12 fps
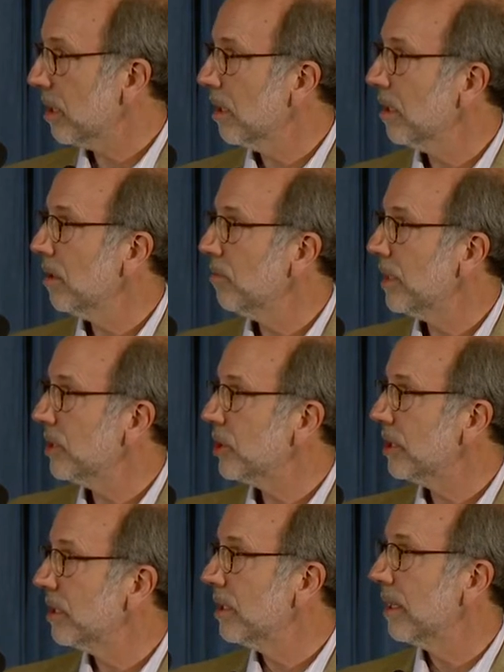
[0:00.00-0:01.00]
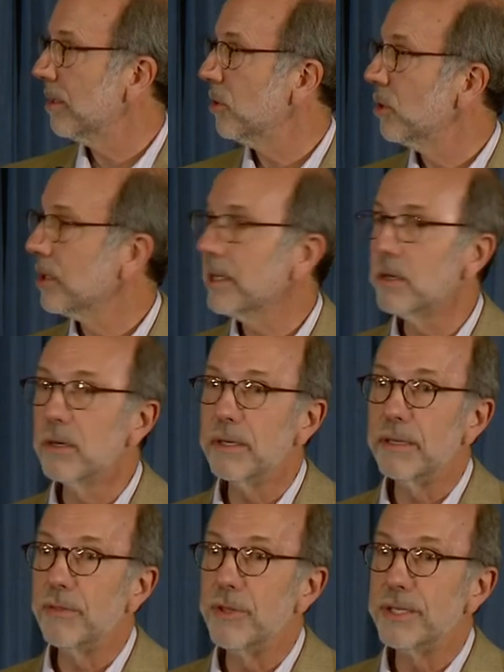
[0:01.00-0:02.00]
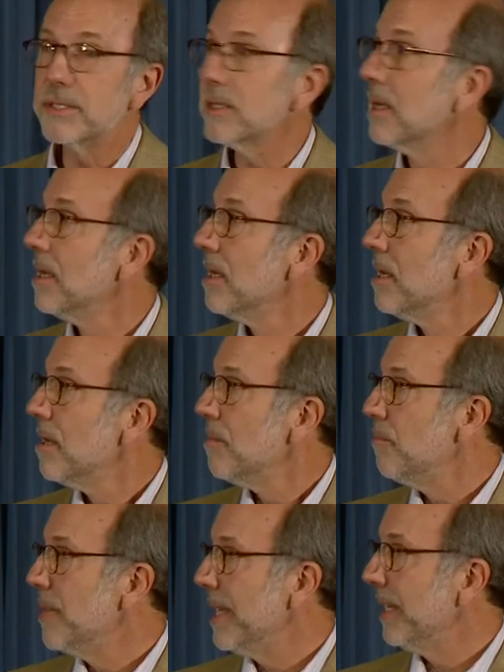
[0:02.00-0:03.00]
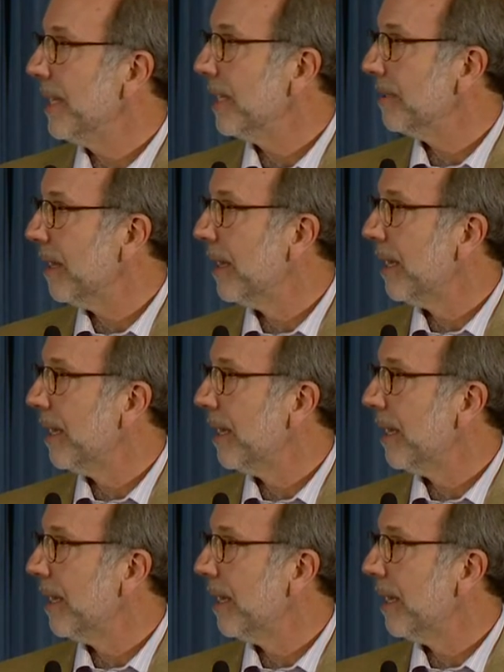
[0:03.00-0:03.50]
Carl mentioned earlier in this meeting,